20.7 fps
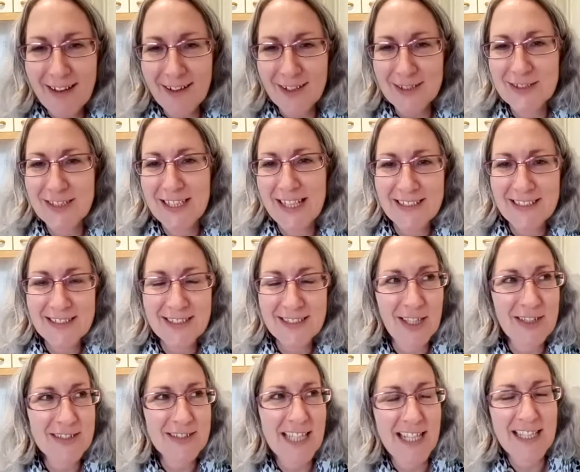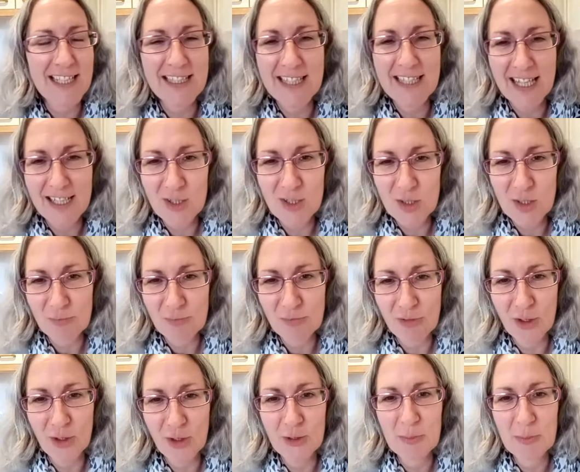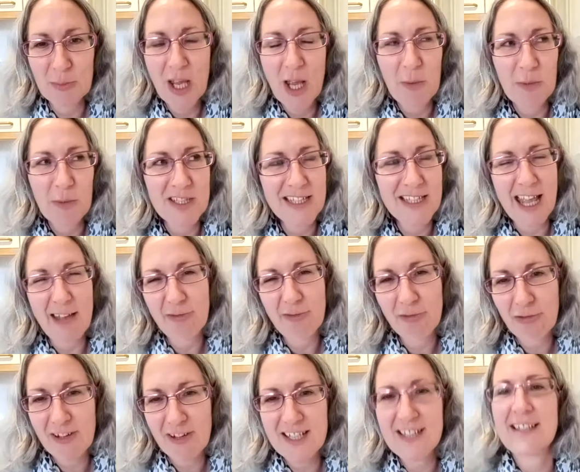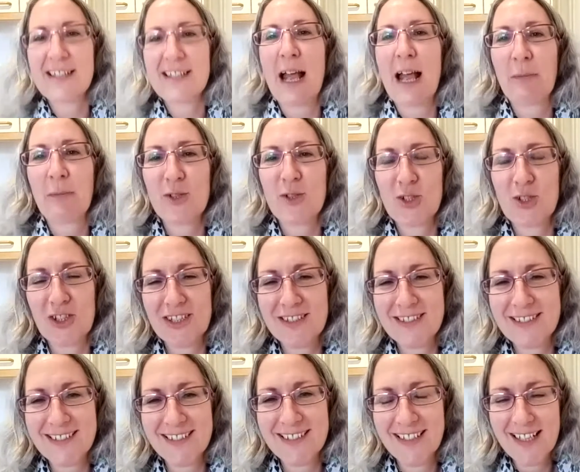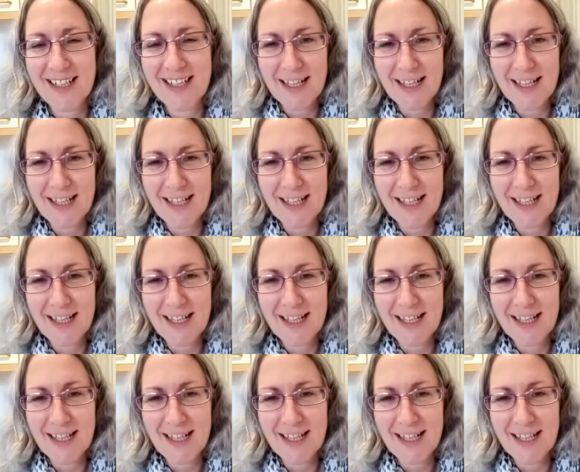I used to get to go down in the engine room. We used to get free sandwiches.